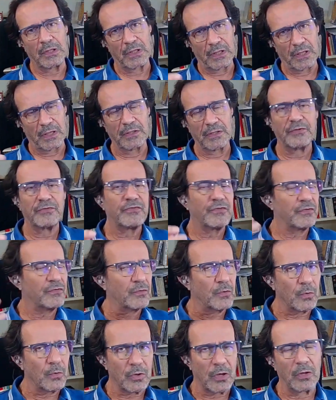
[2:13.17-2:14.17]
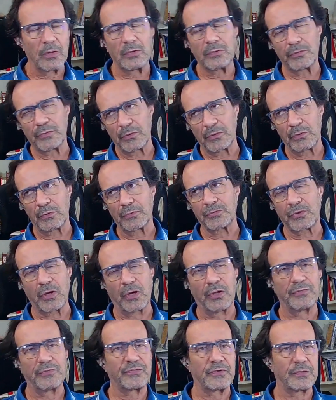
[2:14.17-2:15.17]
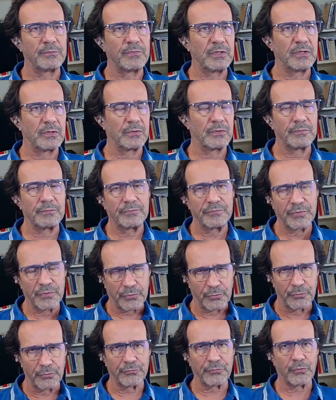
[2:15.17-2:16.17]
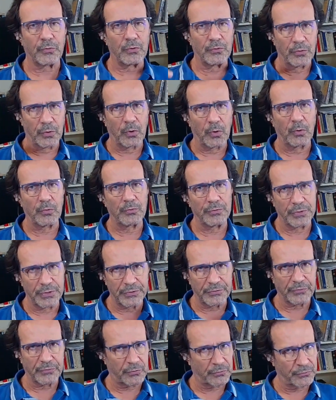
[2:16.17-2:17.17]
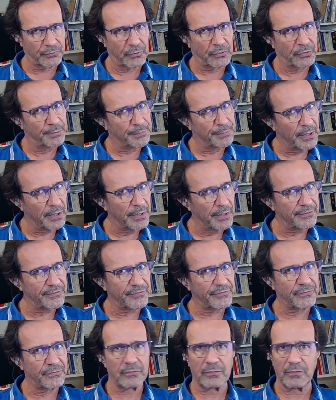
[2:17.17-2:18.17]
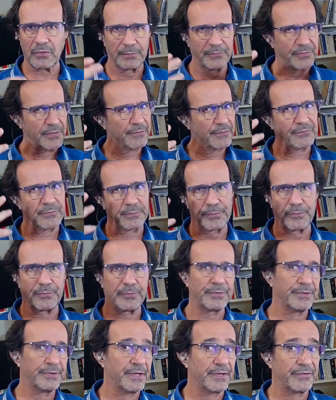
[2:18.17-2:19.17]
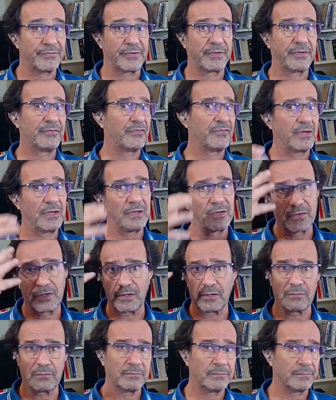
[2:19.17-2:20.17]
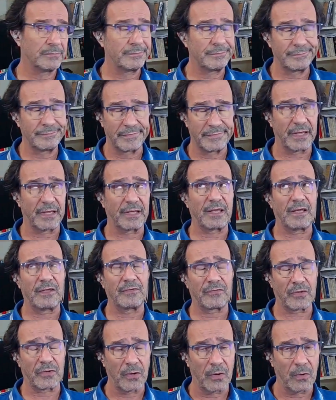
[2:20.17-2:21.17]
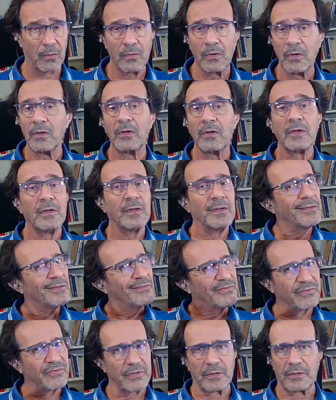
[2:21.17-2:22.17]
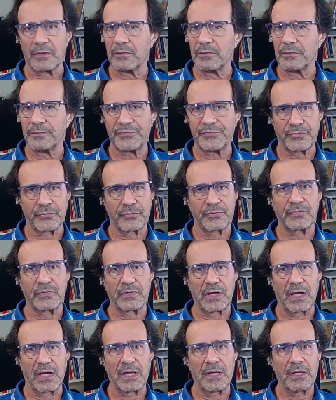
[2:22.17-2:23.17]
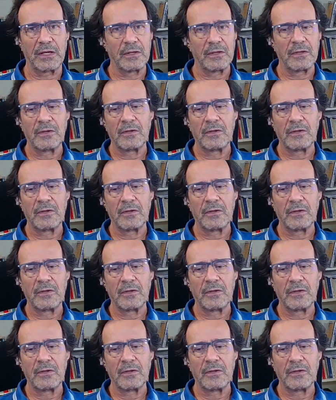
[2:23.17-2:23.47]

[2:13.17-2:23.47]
And this is old concept, to control the whole, you need to control the parts. Comes out from old industrial engineering decades ago. Still true today.